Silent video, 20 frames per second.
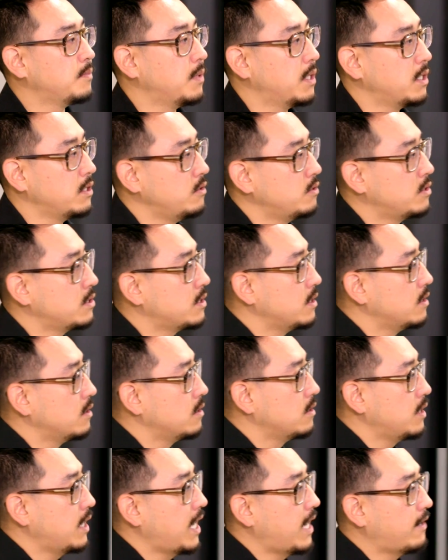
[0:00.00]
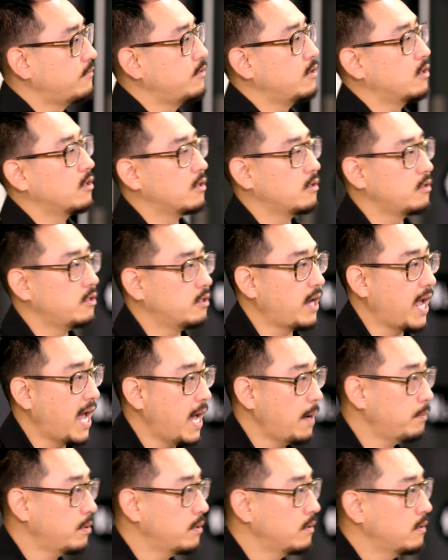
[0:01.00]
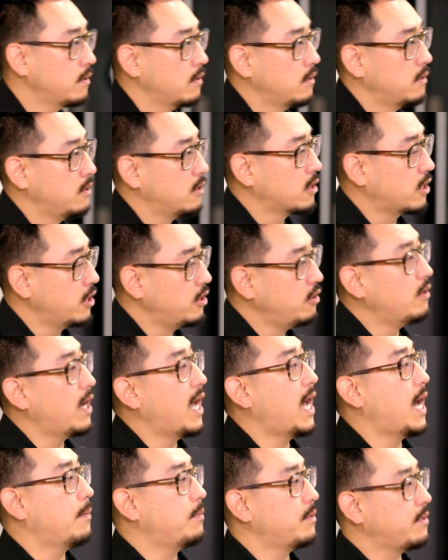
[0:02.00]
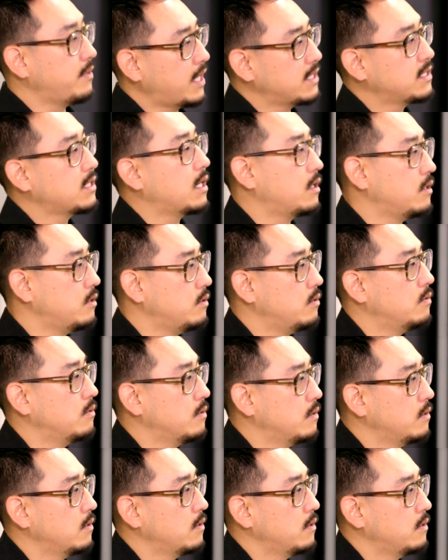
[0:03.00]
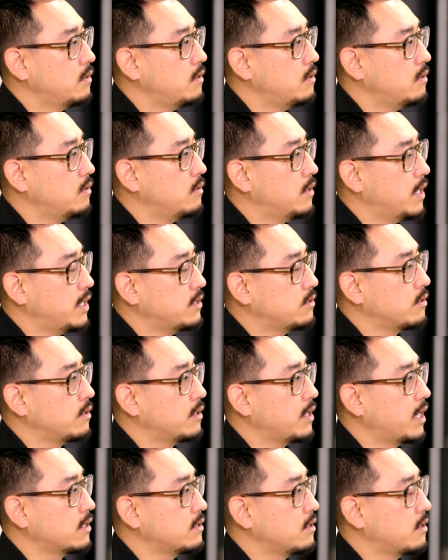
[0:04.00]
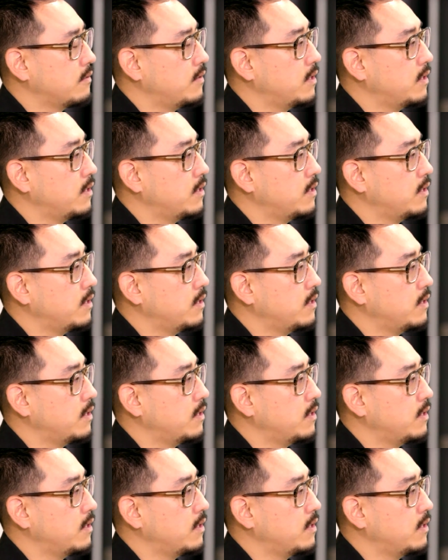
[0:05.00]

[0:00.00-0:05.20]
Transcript: oh, but okay. you still have your, your app, your right. Canoo app, and that's how you I you see. enter and exit the